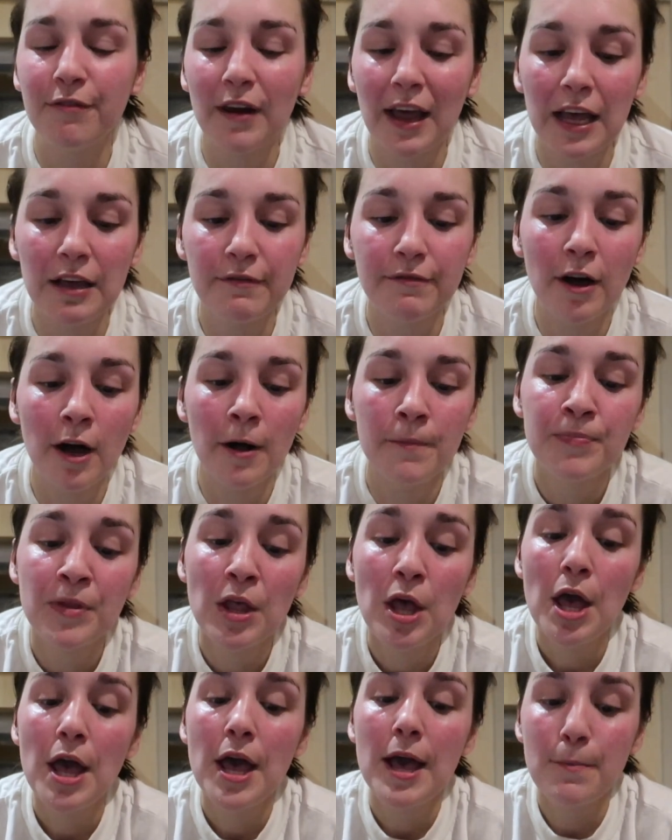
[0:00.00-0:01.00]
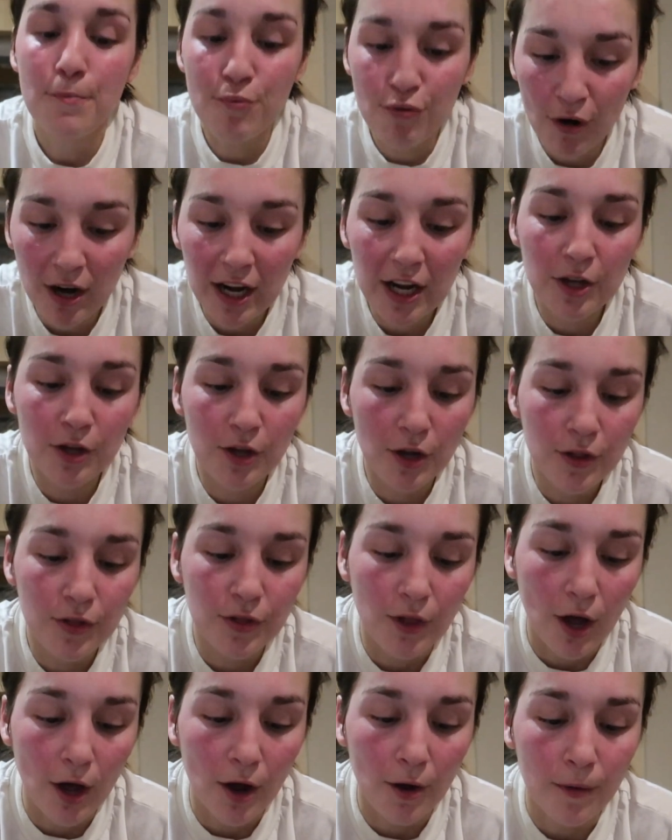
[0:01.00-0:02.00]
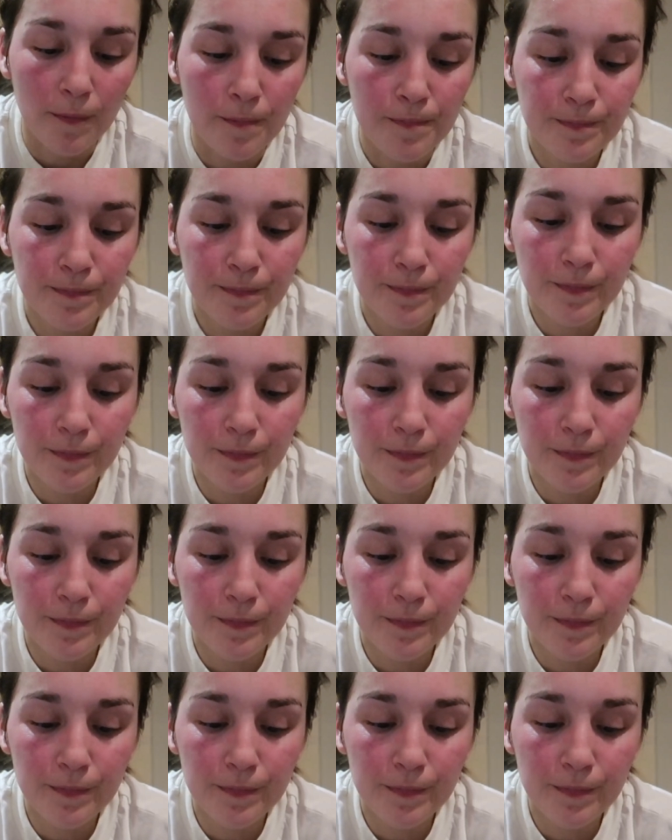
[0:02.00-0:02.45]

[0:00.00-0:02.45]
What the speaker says: flavour. Pretty good, though.